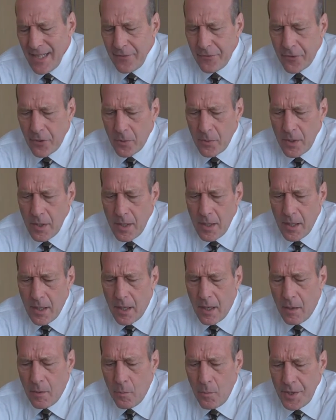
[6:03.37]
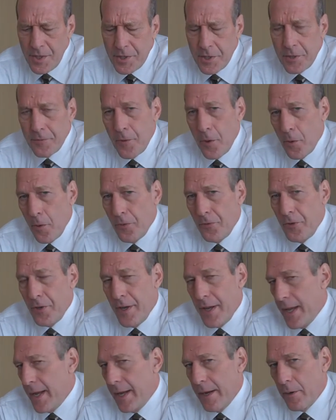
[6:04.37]
and so uh, Riis's photos
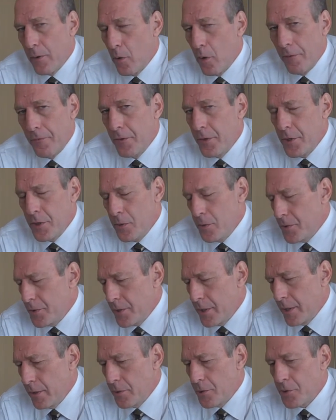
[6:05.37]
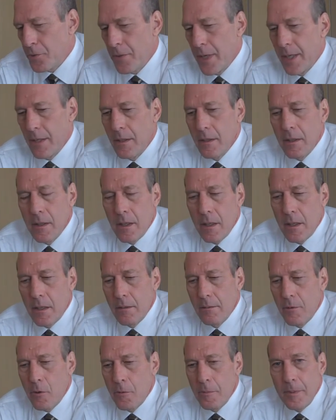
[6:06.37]
today are often used to illustrate
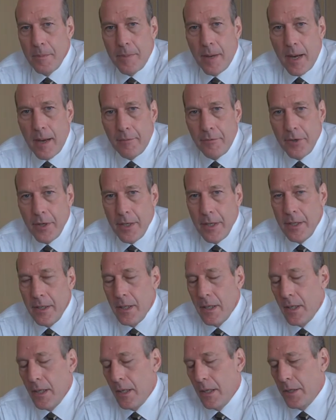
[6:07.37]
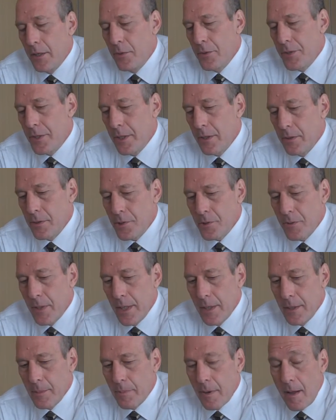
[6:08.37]
uh, urban poverty, used to
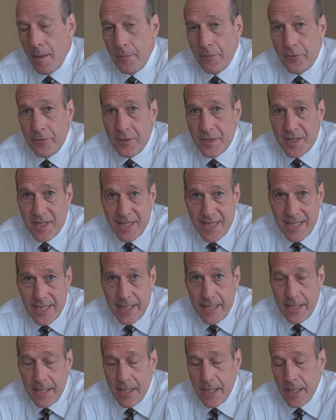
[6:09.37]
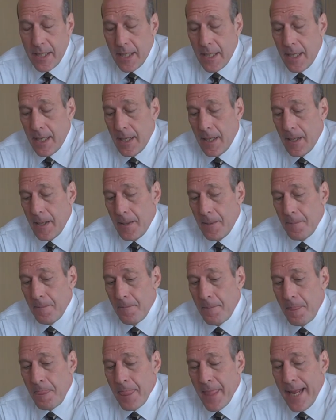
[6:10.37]
illustrate the problems of the city.
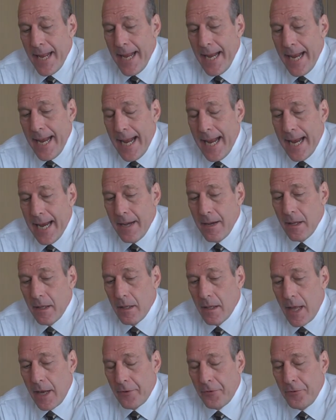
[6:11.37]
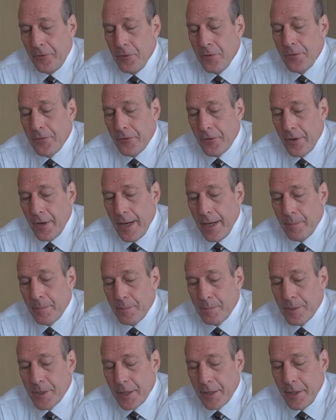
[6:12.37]
Um, and a lot of students today,
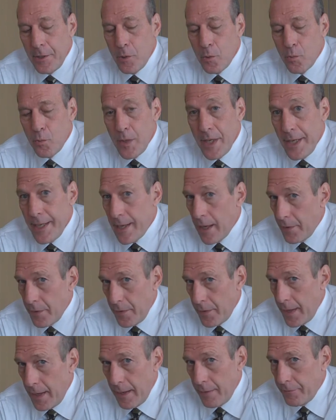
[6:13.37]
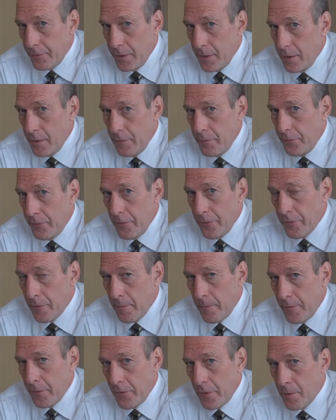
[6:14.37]
particularly who read How the Other Half Lives and
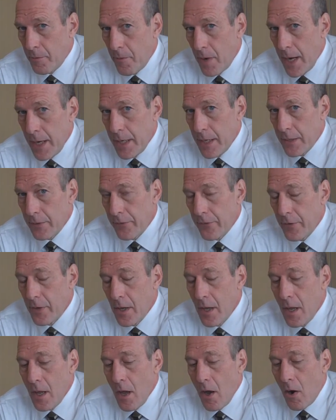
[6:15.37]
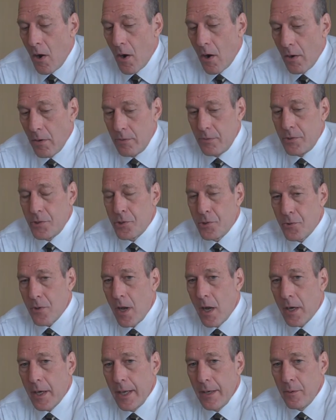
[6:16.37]
some of his other writings, are
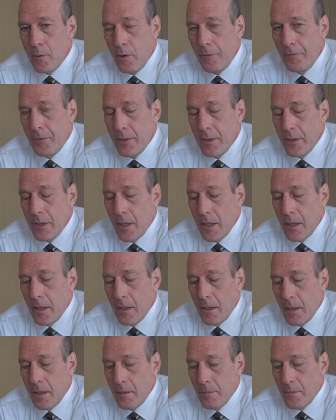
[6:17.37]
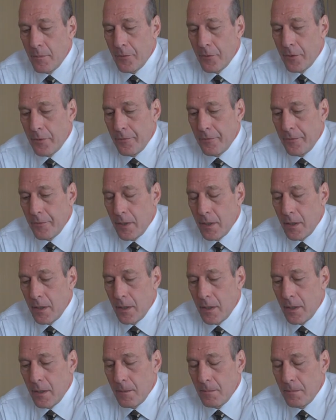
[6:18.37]
struck and often uh, um, sort of uh,
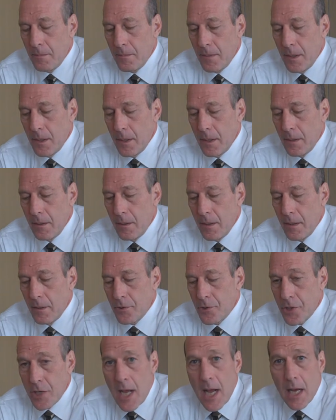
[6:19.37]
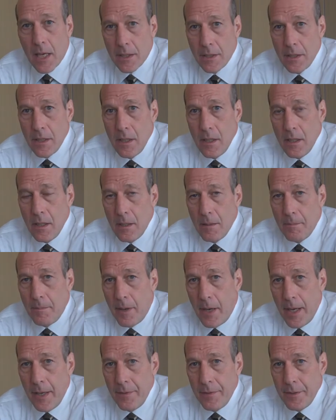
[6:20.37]
uh, uh, shocked
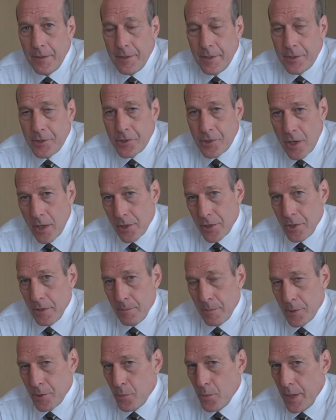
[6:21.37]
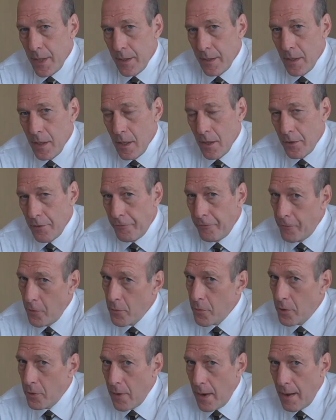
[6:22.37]
by the disjunction between the
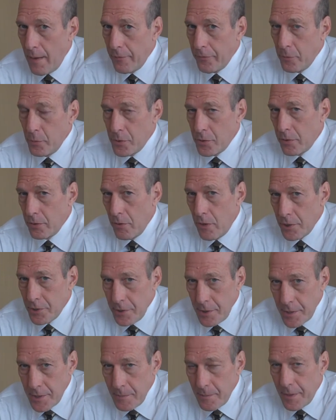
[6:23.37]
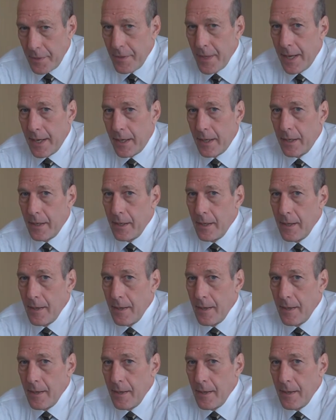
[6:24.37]
photographs, which are largely sympathetic,